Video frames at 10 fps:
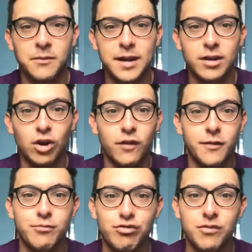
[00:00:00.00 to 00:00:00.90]
we've made a lot of
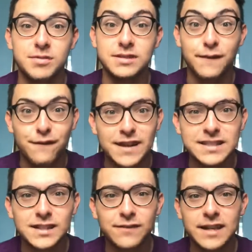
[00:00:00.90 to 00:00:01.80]
improvements
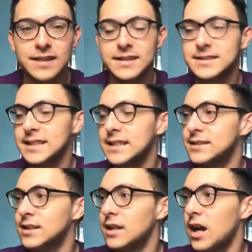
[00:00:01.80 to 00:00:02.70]
offensively this
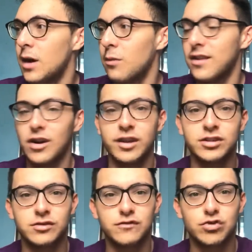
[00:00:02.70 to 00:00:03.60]
season with the
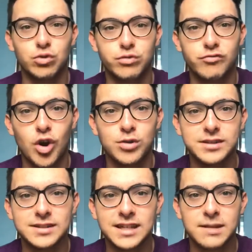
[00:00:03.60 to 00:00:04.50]
likes of Jordan
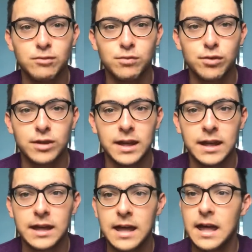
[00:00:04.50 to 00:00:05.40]
Rhodes and Teemu
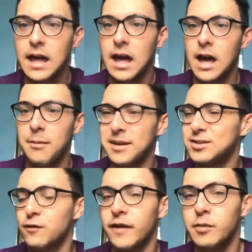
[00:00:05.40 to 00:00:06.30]
Pukki. I
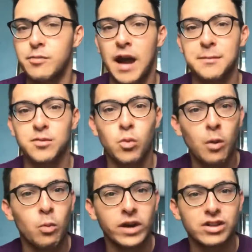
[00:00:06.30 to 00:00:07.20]
still think we're perhaps
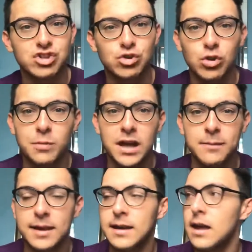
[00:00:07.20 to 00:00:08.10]
one winger short,
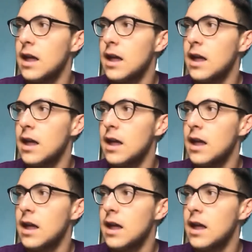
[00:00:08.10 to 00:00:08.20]
maybe.